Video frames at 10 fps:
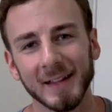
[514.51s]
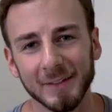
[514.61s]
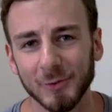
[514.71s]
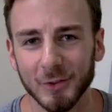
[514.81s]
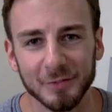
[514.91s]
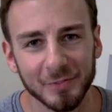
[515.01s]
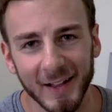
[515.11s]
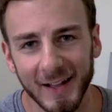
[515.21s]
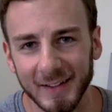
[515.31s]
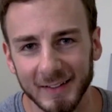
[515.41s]
if you can
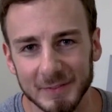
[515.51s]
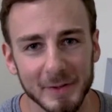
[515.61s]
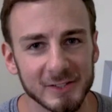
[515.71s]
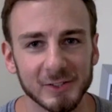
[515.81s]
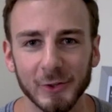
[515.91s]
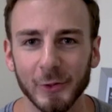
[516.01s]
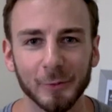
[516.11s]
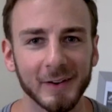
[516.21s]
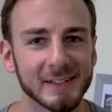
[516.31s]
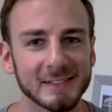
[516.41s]
fly, especially during the
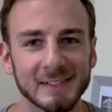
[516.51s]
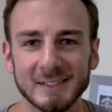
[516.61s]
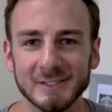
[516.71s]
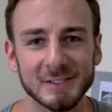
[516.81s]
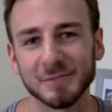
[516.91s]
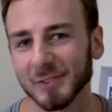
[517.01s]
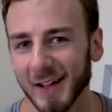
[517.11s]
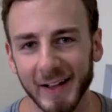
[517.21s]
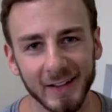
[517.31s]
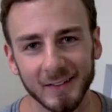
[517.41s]
rainy season, just
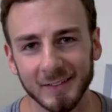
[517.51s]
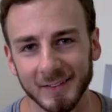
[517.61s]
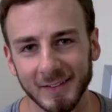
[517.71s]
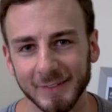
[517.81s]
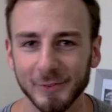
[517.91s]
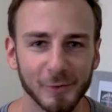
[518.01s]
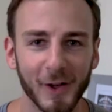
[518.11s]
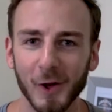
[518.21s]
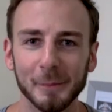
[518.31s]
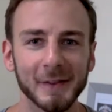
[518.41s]
fly. If you
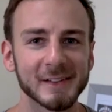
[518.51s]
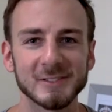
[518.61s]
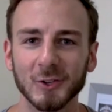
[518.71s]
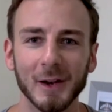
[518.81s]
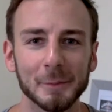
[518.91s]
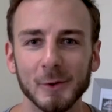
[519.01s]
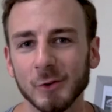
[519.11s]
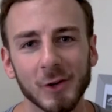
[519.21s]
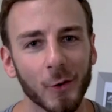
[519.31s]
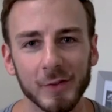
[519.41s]
followed me on Instagram, you
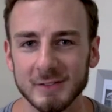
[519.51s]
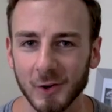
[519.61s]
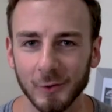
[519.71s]
would know this